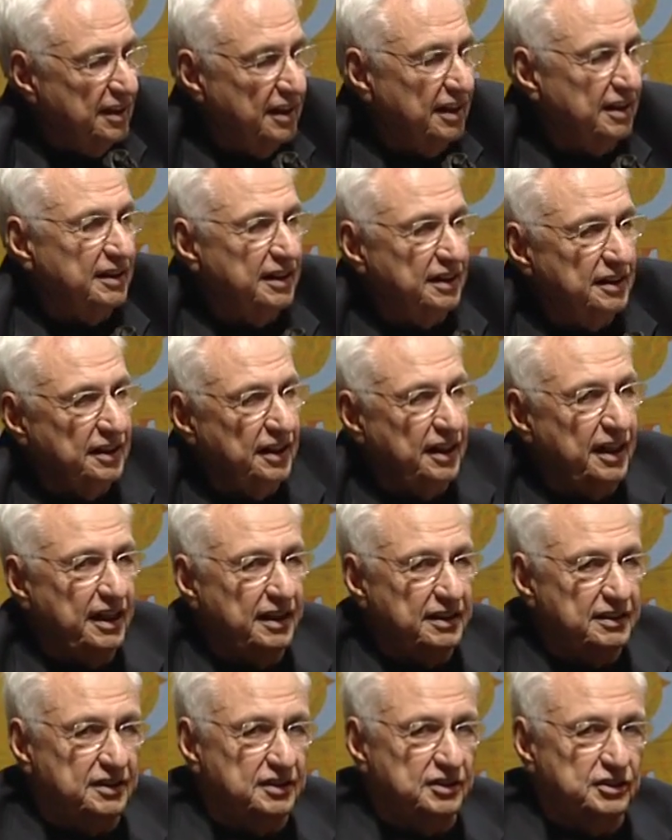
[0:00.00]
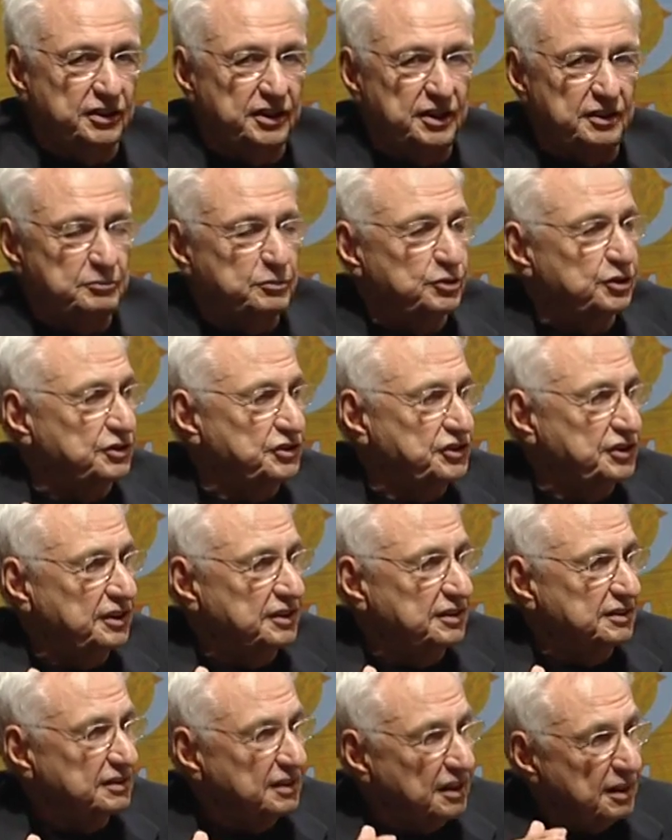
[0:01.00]
and then you add the green
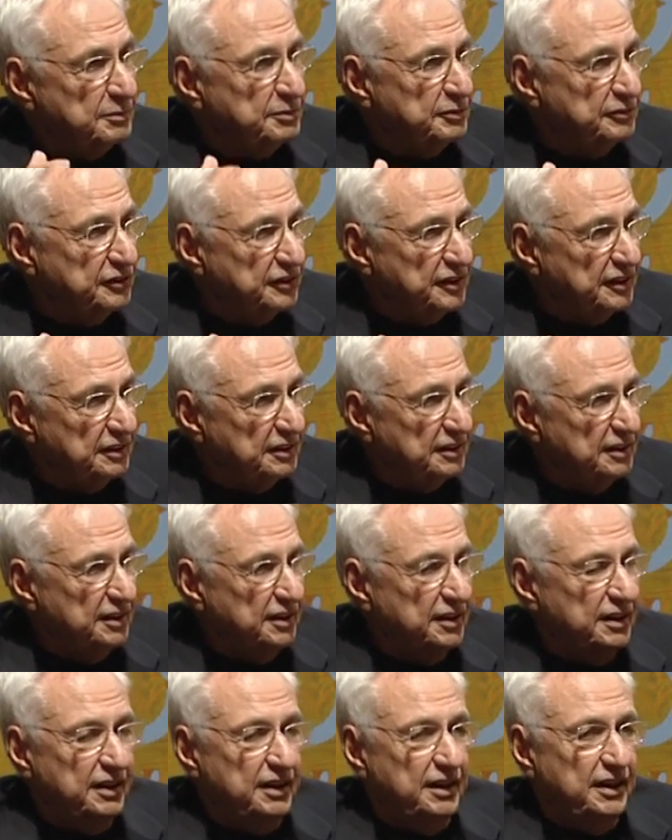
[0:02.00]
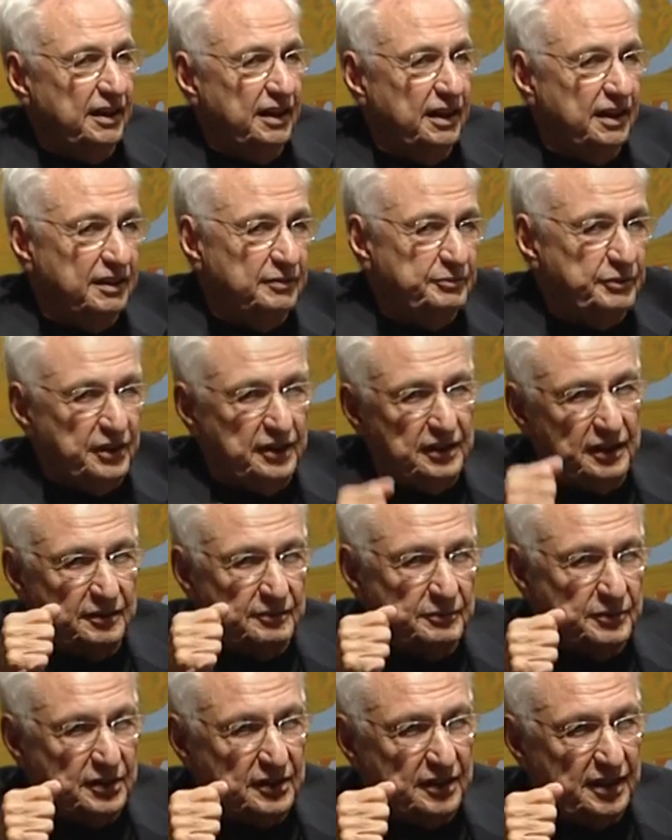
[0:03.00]
bullshit on top of it, and it
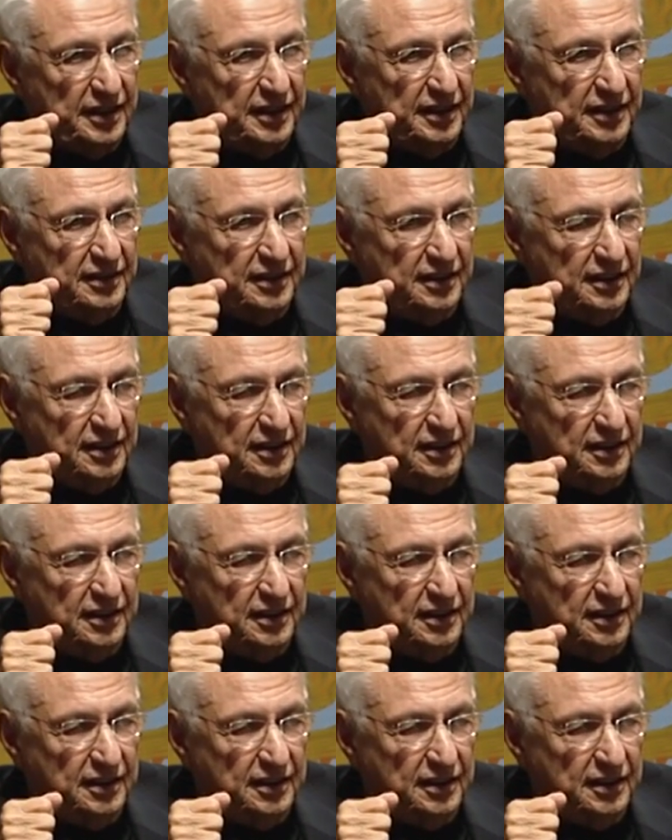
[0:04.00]
becomes like